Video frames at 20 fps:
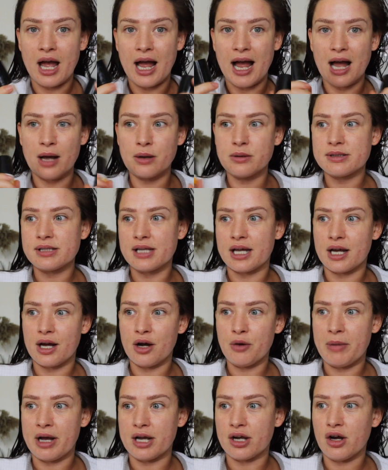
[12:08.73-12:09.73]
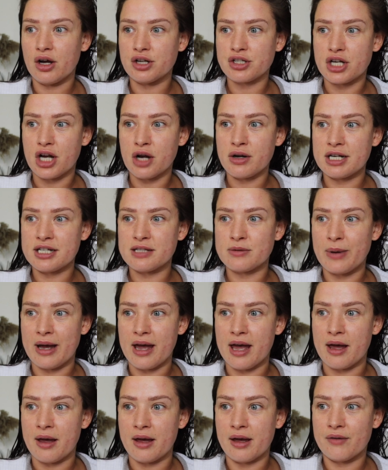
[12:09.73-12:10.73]
I was like, oh my gosh, I don't need to
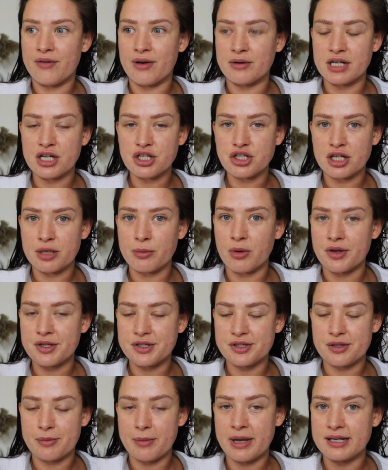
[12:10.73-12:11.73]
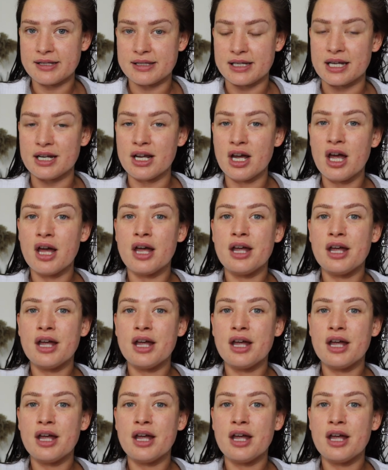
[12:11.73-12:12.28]
wear foundation anymore. This is amazing.